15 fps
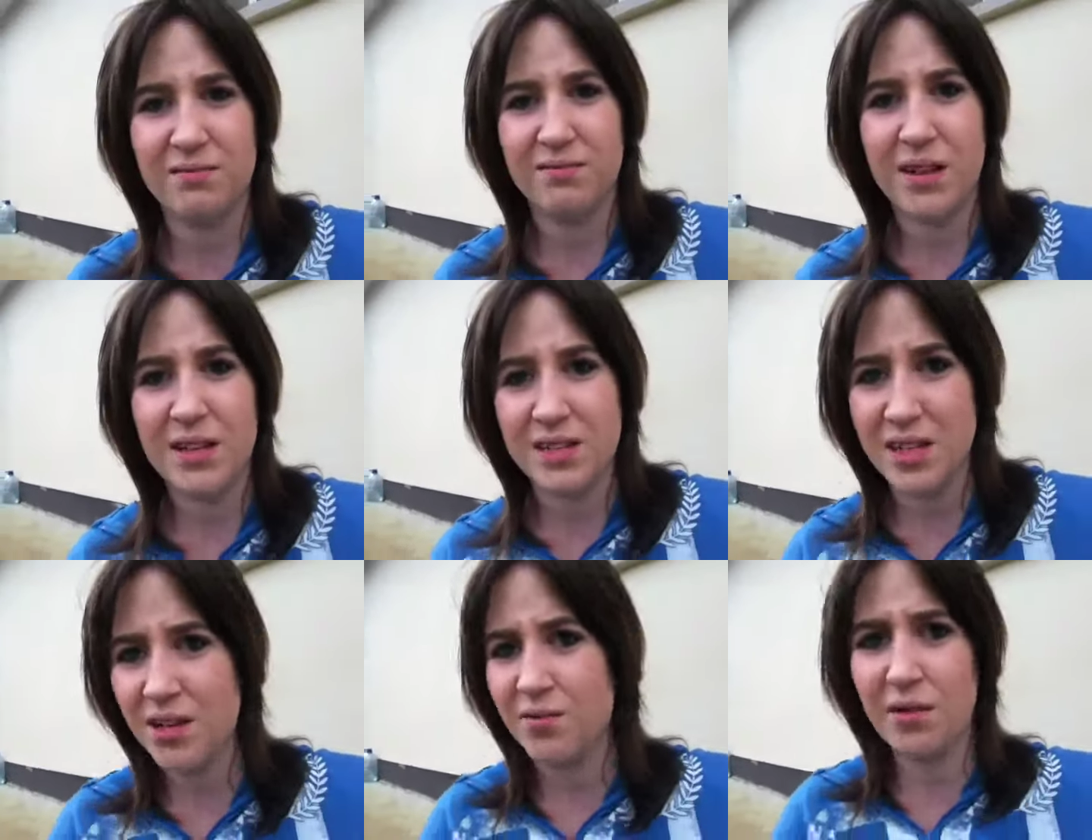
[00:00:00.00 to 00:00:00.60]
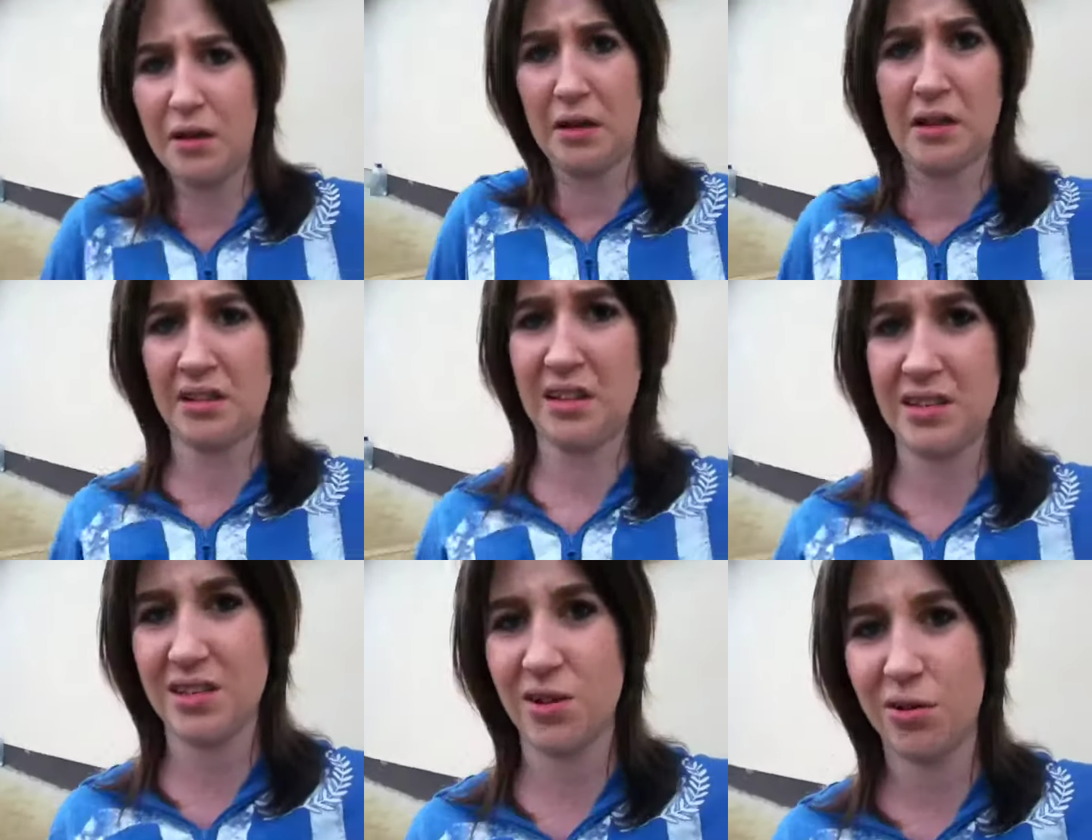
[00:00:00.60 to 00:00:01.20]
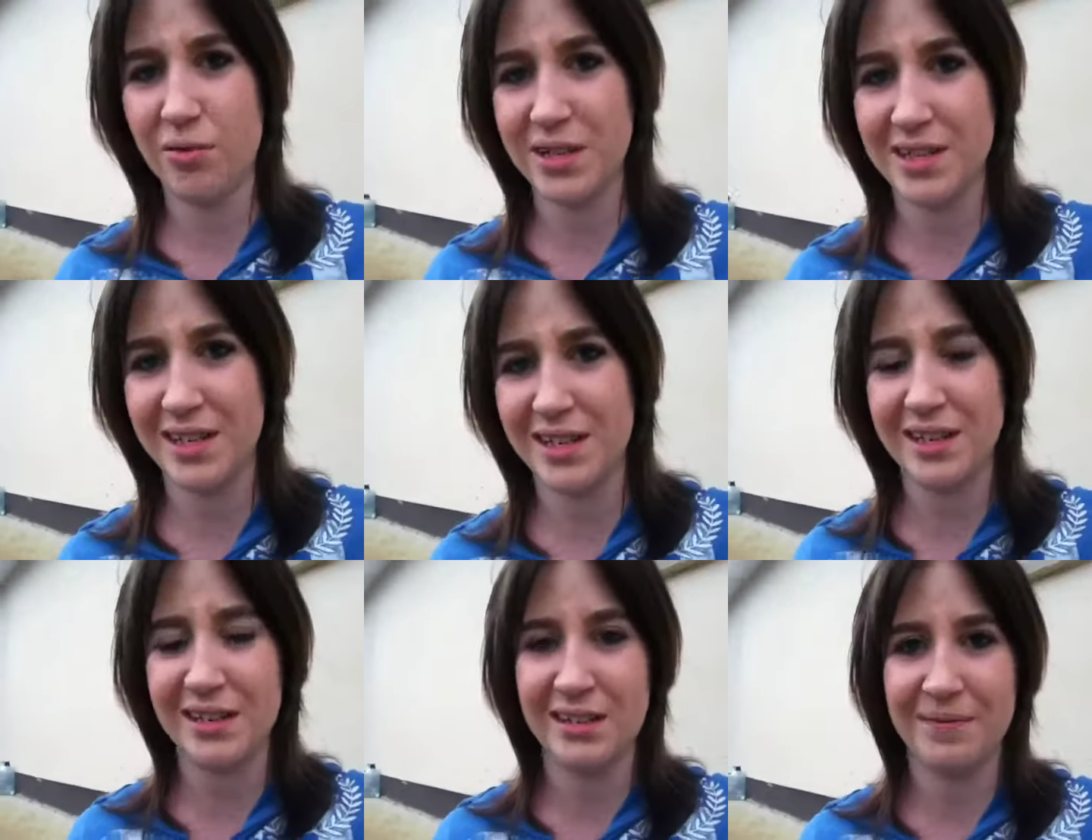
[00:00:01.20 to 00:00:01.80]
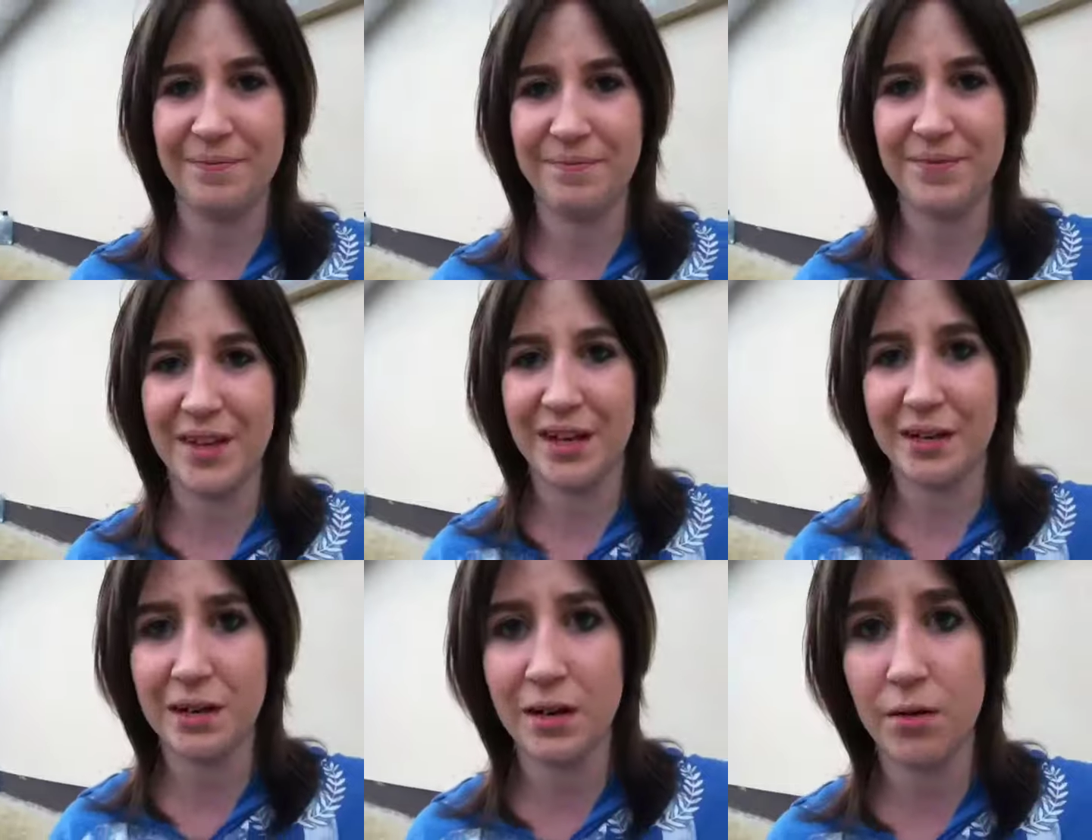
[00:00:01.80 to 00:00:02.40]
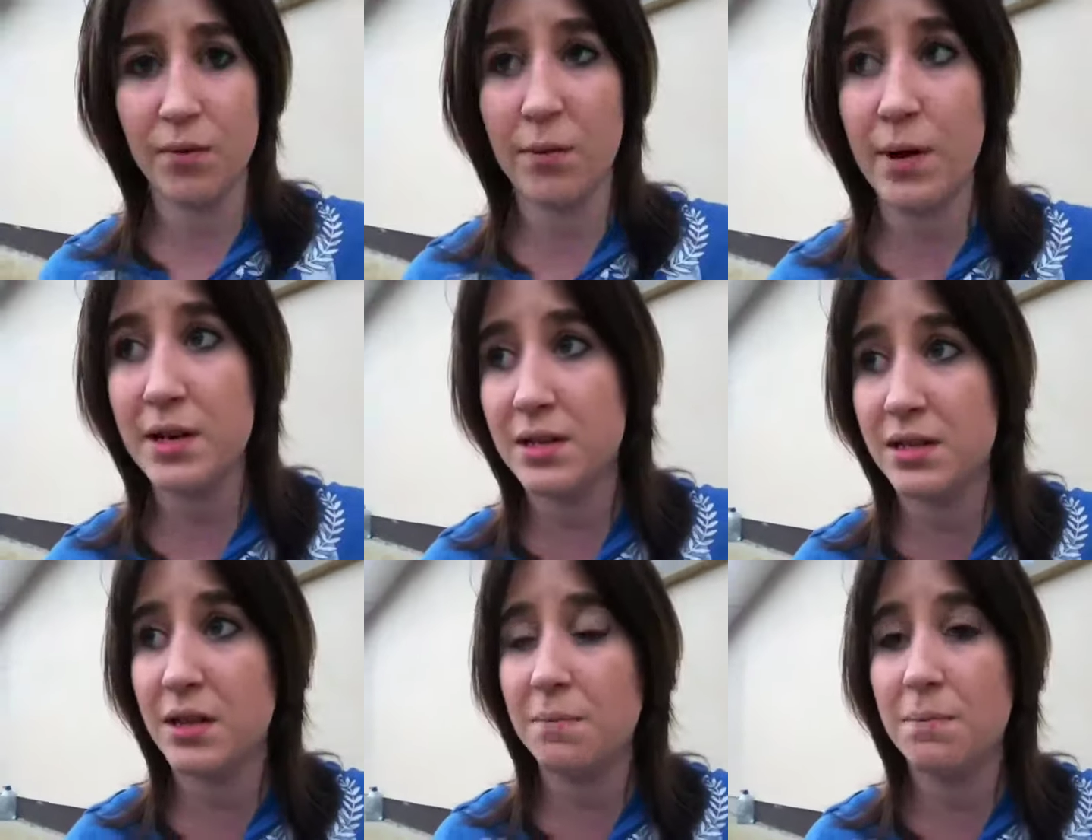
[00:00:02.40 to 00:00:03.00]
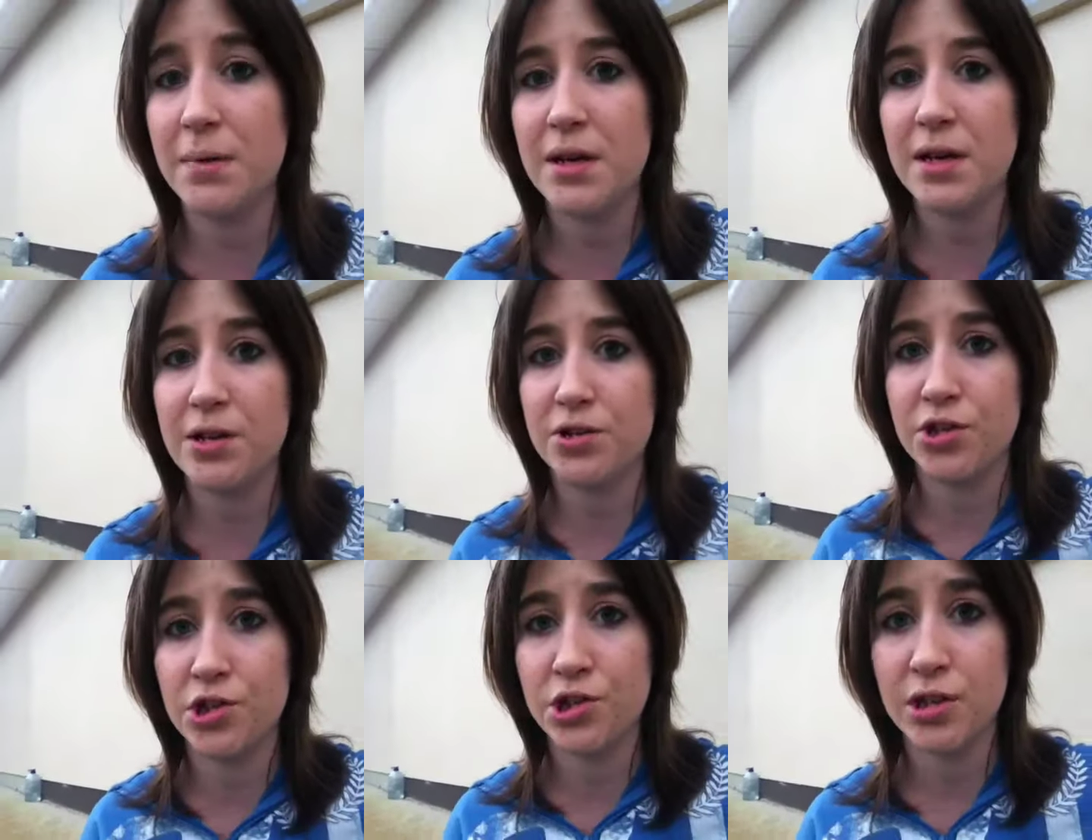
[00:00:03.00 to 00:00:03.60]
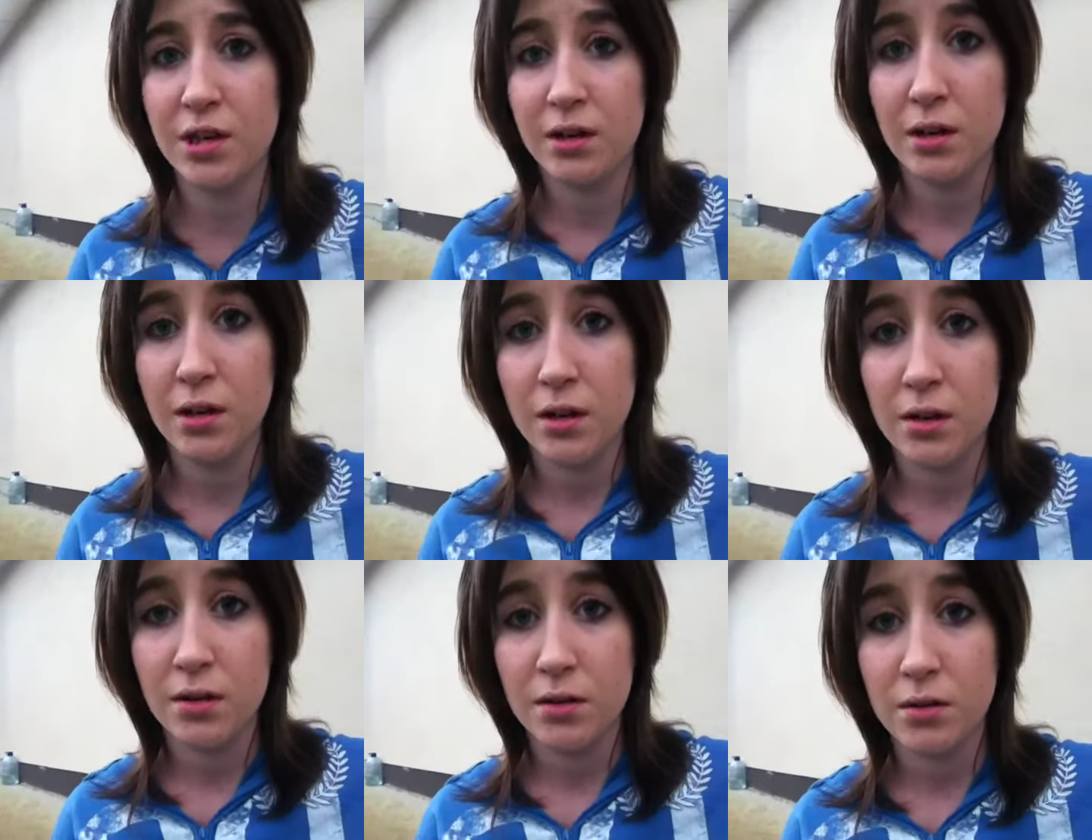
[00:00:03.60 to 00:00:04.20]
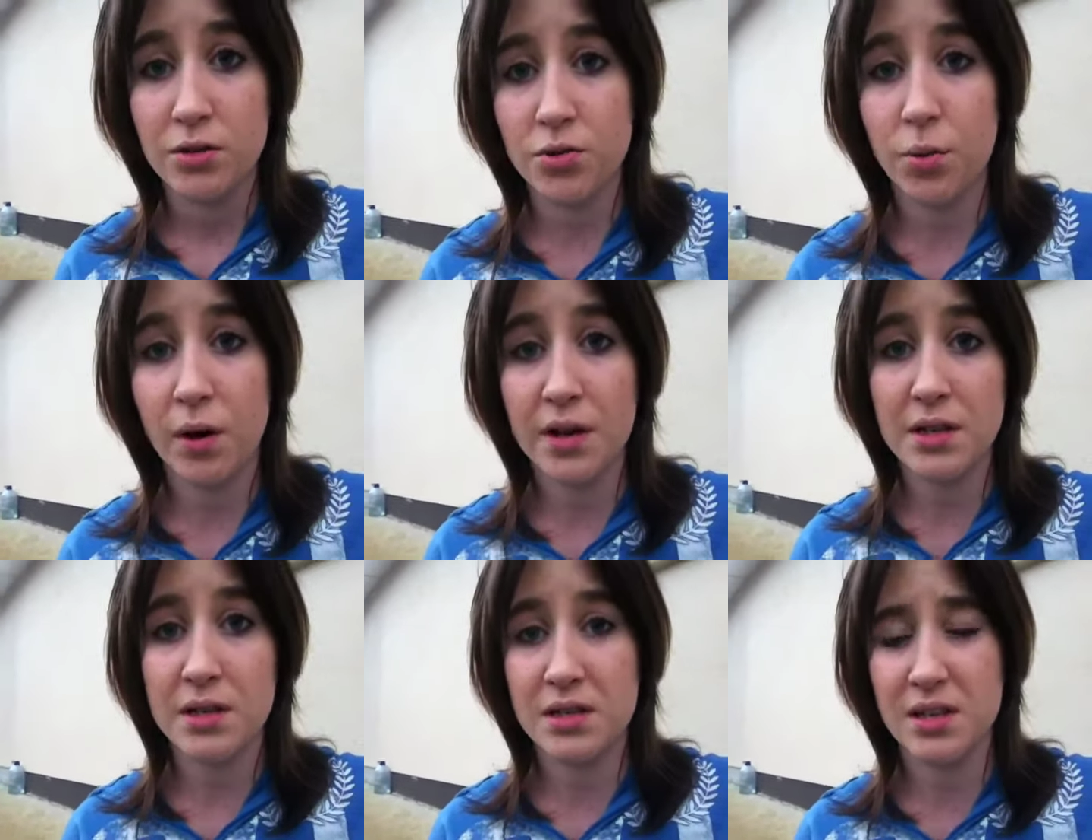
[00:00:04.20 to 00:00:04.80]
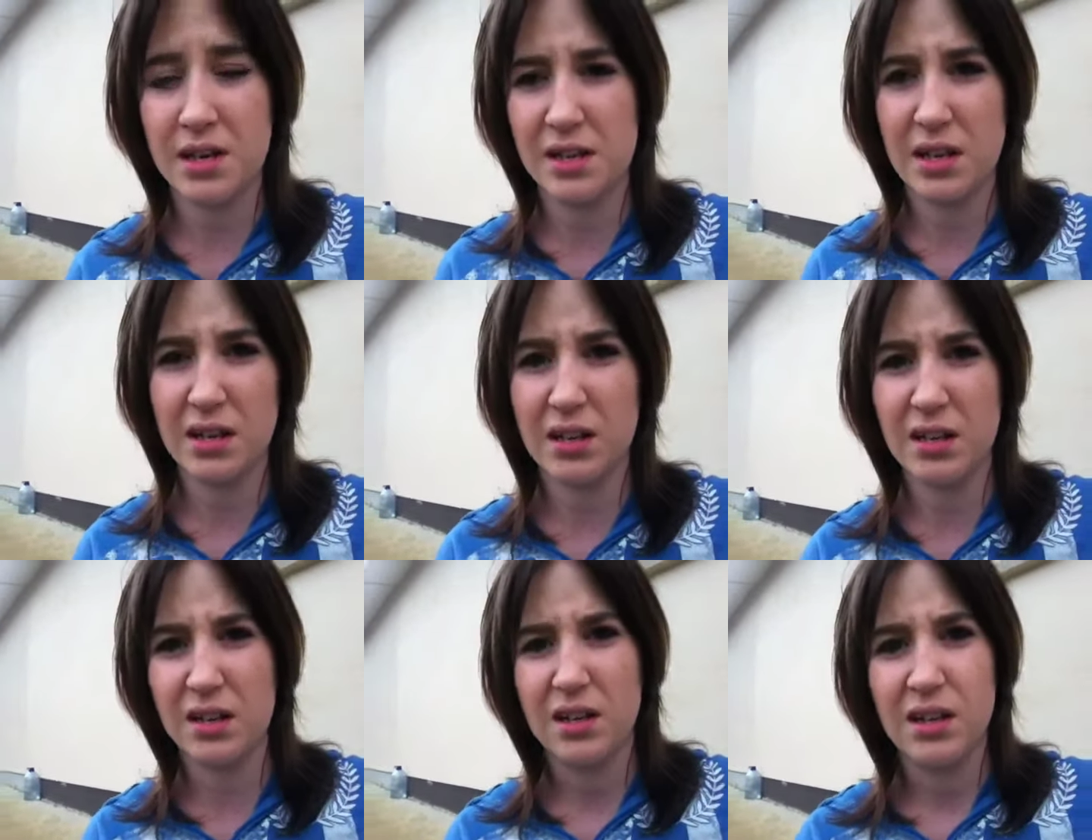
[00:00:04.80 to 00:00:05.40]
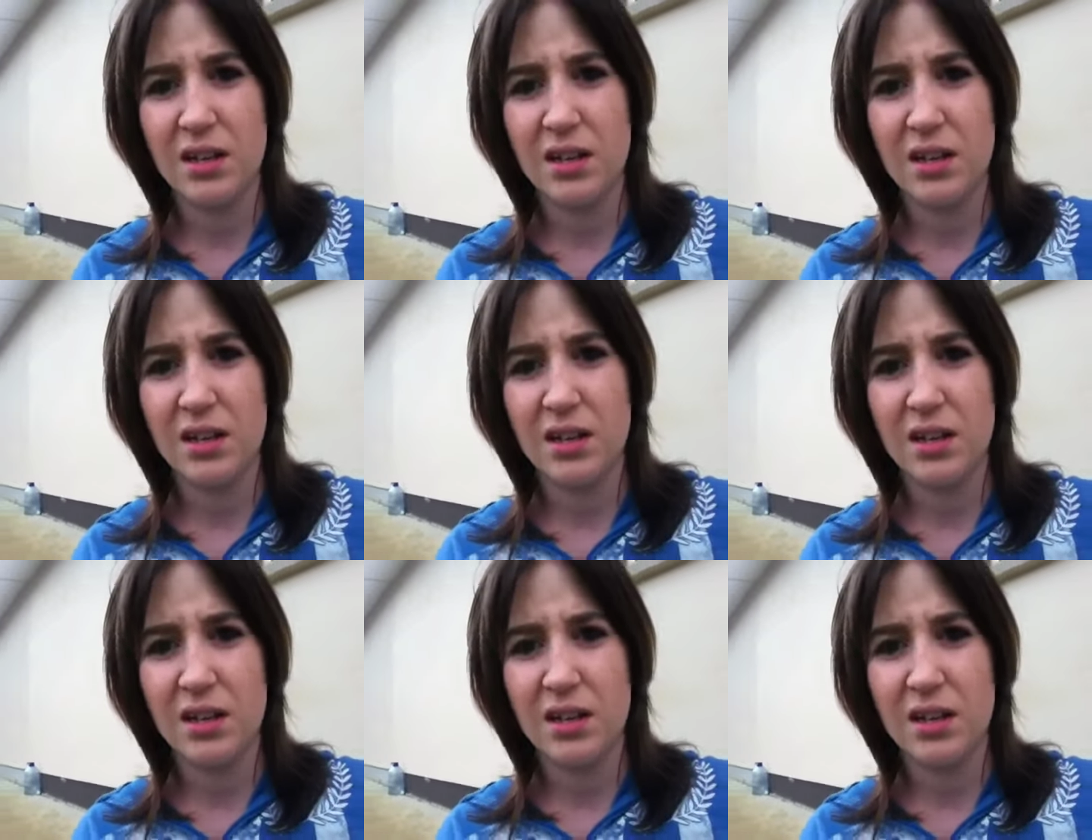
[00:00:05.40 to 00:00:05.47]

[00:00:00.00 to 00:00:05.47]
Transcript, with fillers: That's it really, that's all we did. Like, we went to the beach twice I think.